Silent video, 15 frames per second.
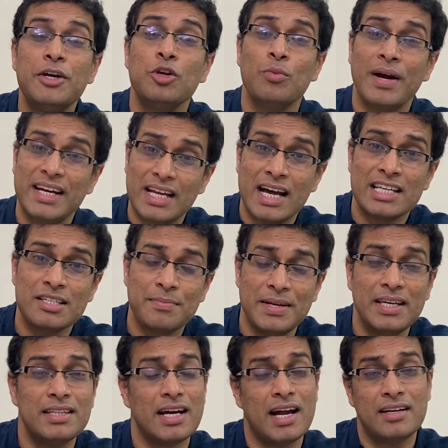you might ask
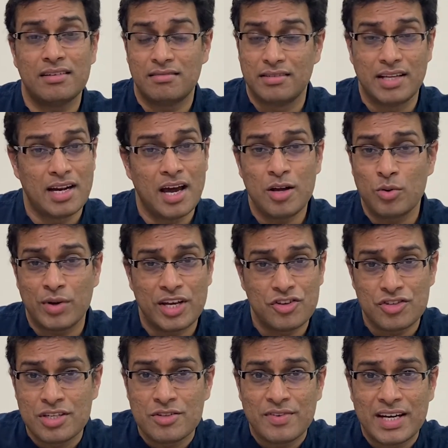me that there are
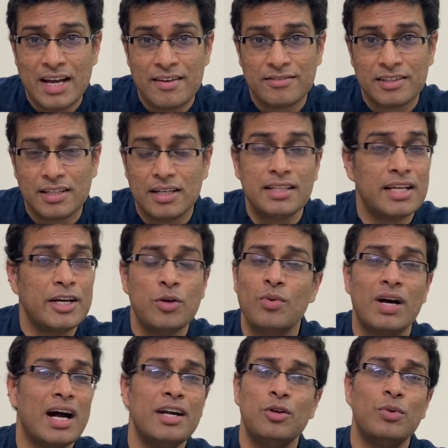occasions when I've heard that you
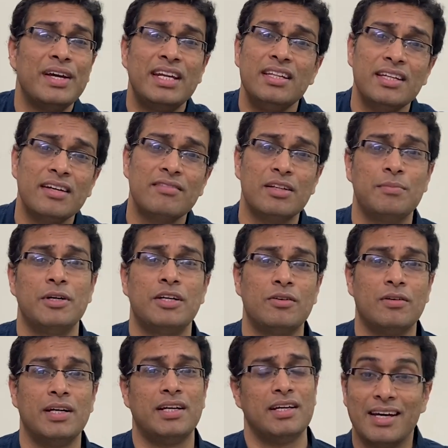can't do anything with
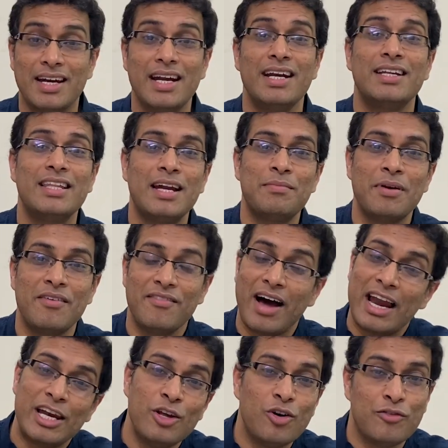Bitcoin. Great that my
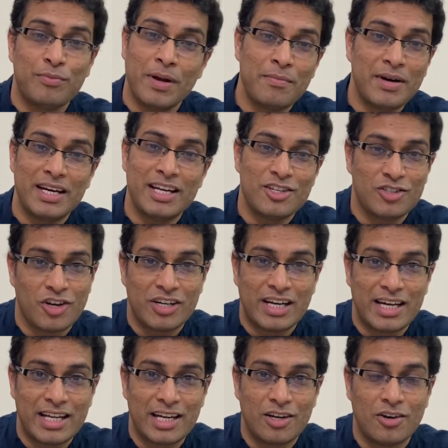value of my money is not
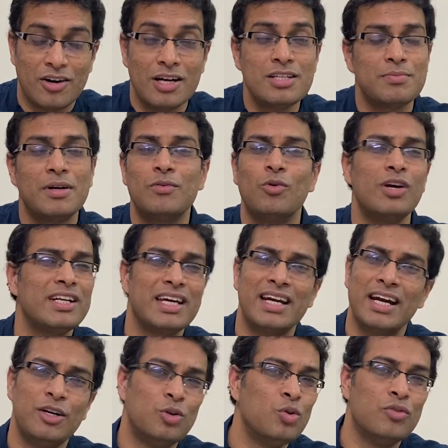getting lost, but what can
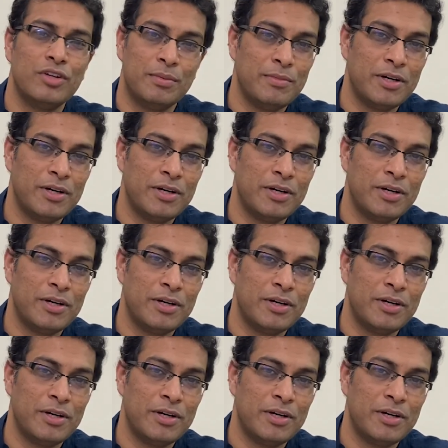I do with